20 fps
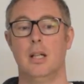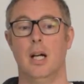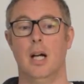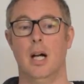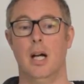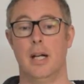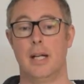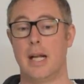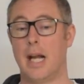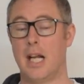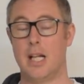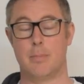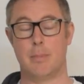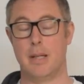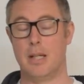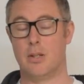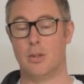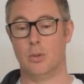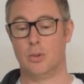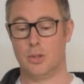He hates
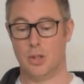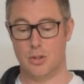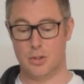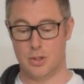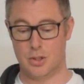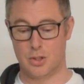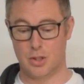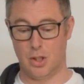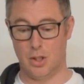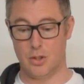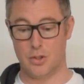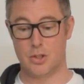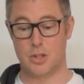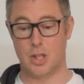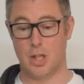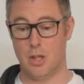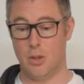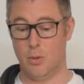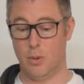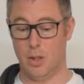being called Dr. Scott.
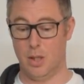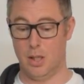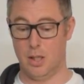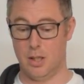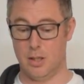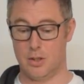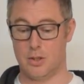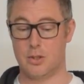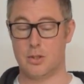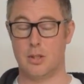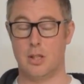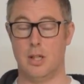So